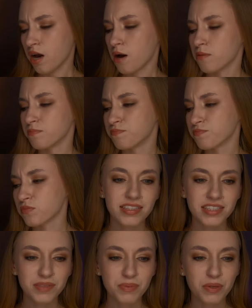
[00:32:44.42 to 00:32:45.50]
Um, this
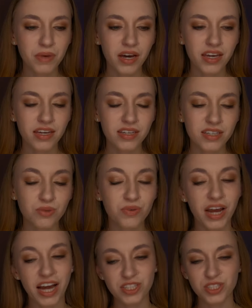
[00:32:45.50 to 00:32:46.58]
has been my
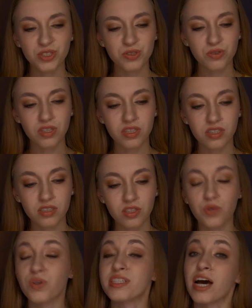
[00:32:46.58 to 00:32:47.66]
reaction to the
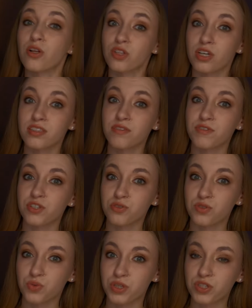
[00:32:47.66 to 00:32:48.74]
Star Wars Outlaws official
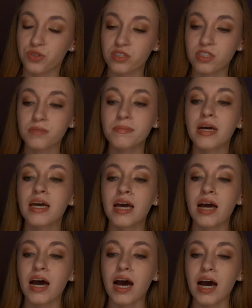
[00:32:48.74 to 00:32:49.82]
story trailer.
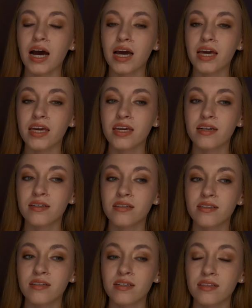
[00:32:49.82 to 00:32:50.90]
I
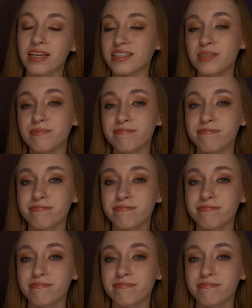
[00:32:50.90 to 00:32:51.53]
liked it.